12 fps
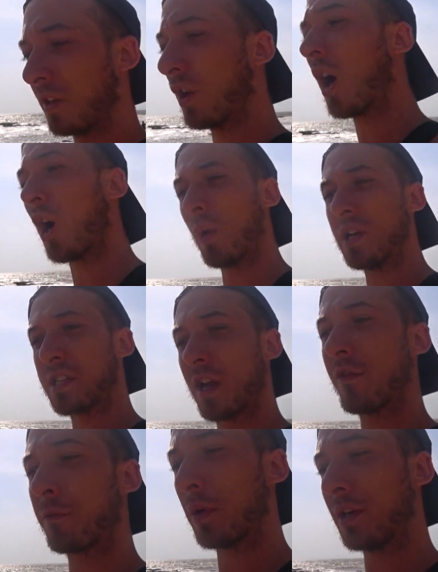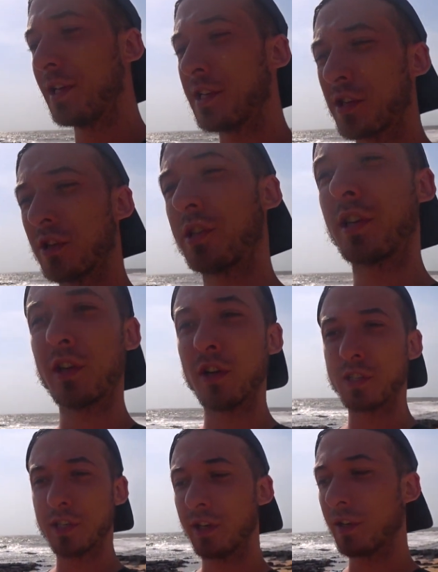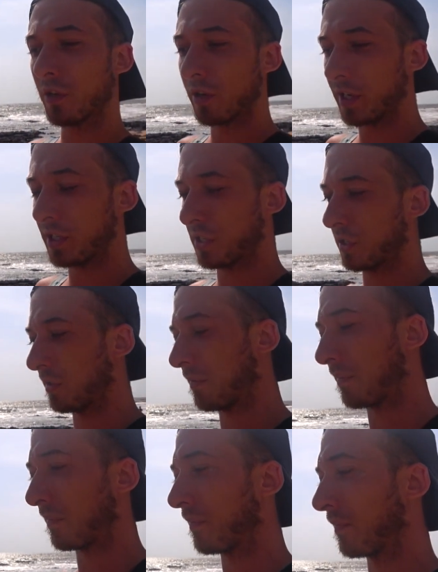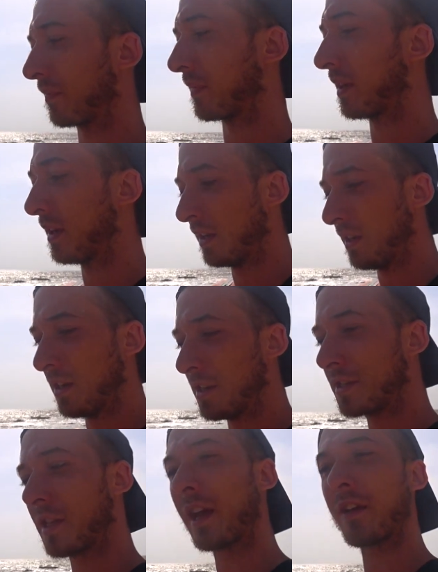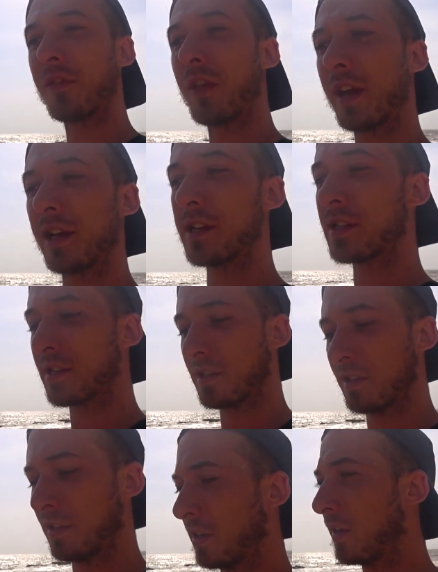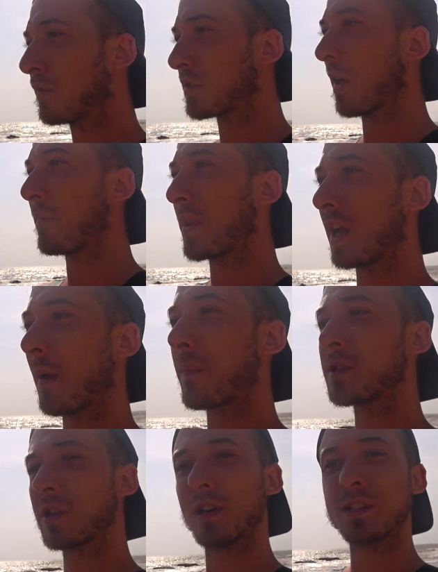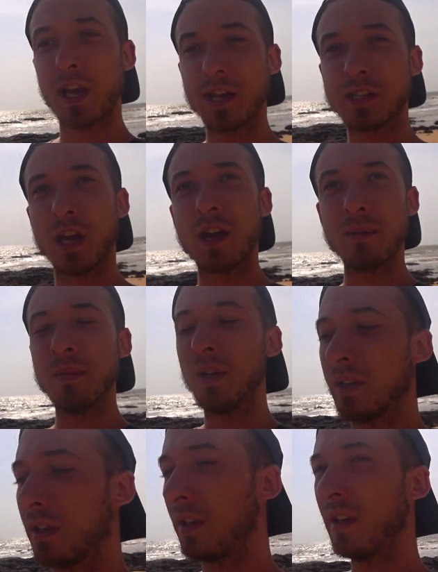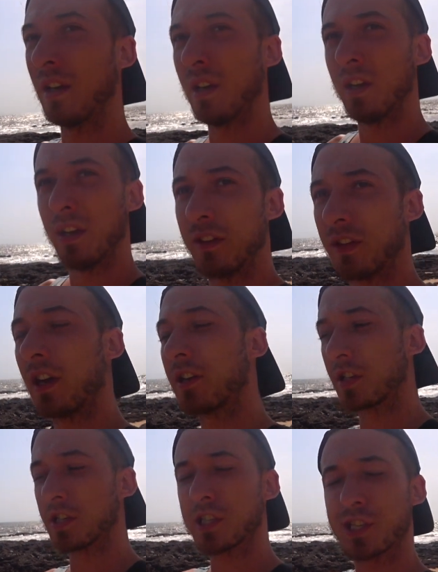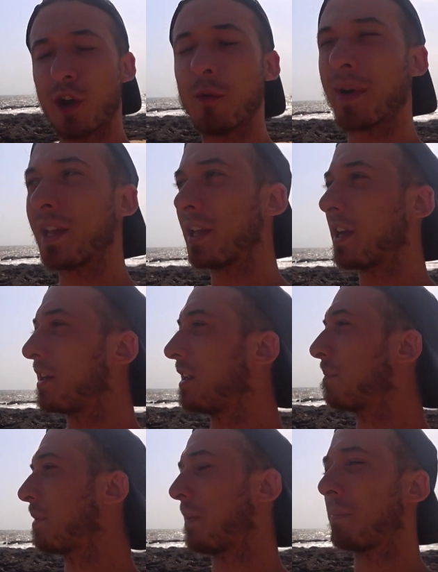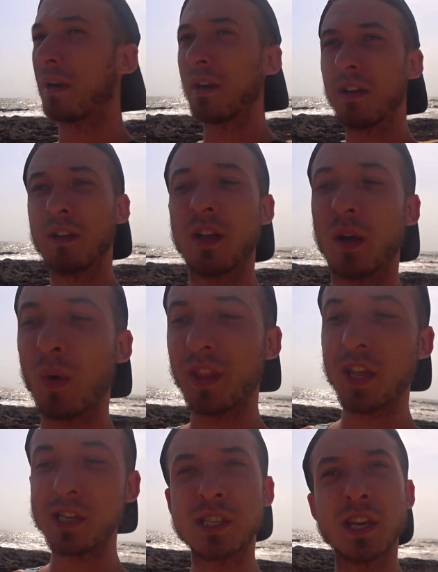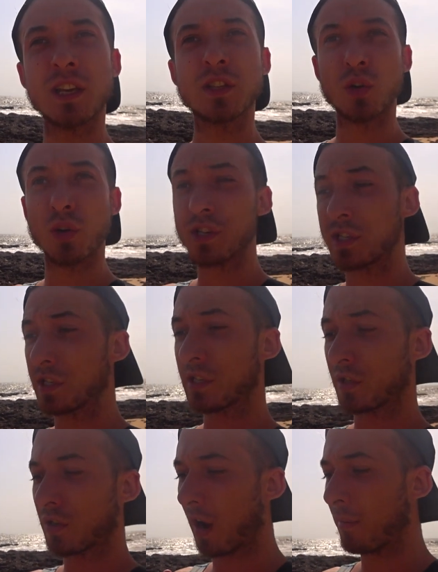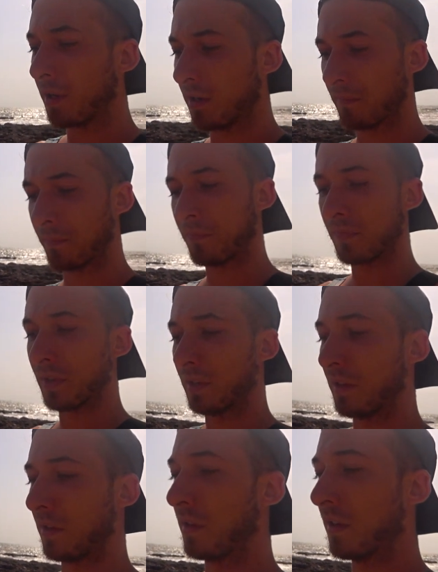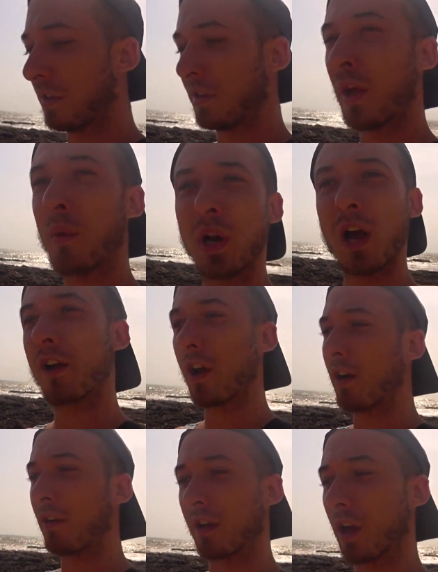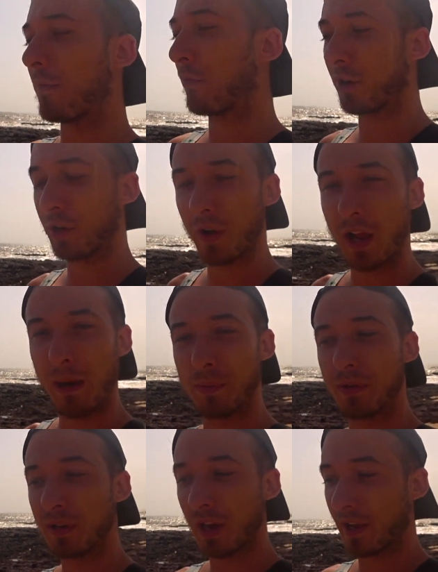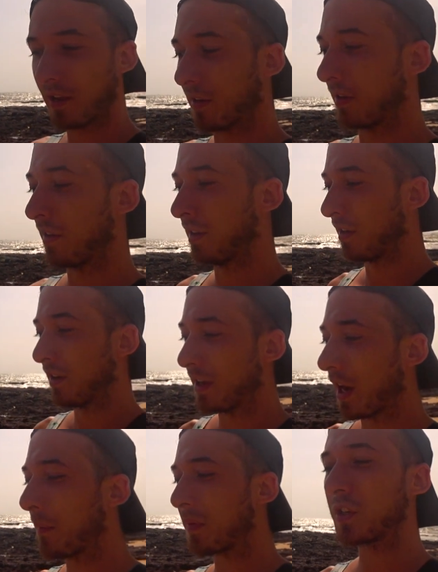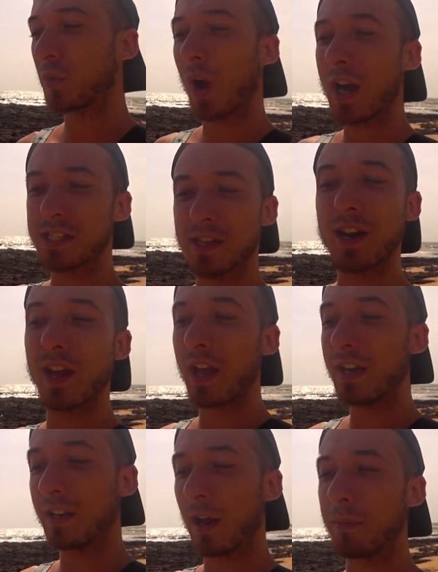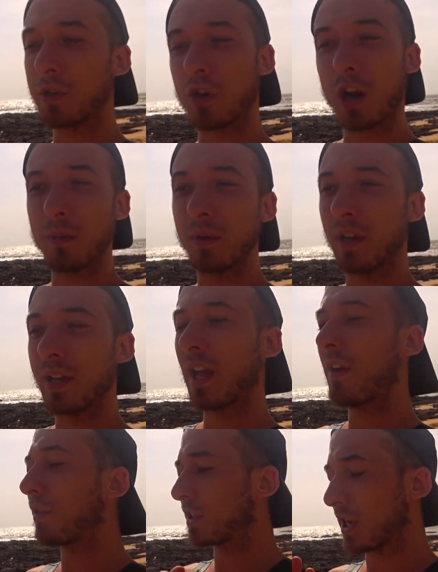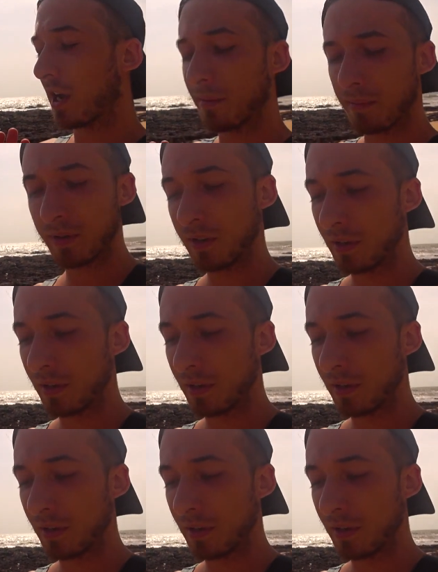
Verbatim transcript: you always have police or security in your reach. Second thing is, if something happens on a daytime, there are just so many Indian people and when they see a tourist is in trouble, they will all come for your help. Like, it happened twice that I ended up in trouble and every time